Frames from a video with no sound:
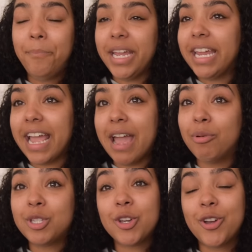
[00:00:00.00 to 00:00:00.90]
being
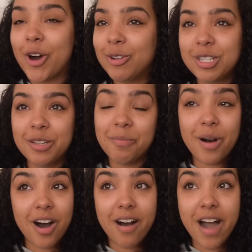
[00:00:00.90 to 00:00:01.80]
able to go to the
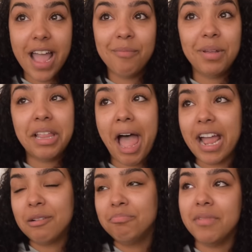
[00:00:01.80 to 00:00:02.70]
mall and be
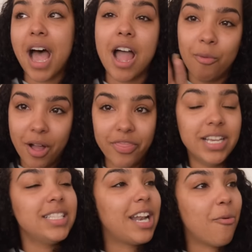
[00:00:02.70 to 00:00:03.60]
like, I want
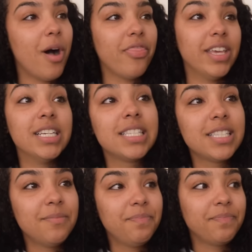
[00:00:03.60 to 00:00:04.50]
this and I want
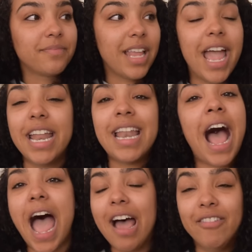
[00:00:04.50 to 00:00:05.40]
this, and
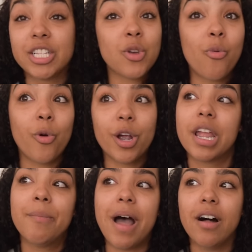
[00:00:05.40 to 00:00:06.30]
not having to
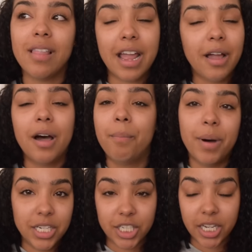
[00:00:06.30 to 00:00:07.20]
worry about like a
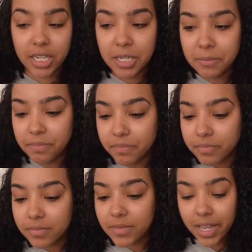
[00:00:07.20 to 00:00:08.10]
budget.
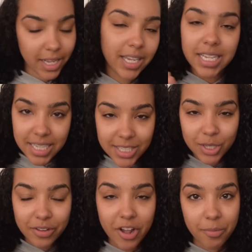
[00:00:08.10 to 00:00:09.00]
Yes, I
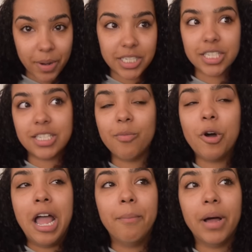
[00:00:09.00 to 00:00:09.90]
still live on a budget
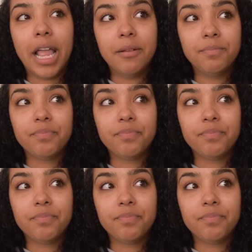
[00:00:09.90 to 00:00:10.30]
somewhat, but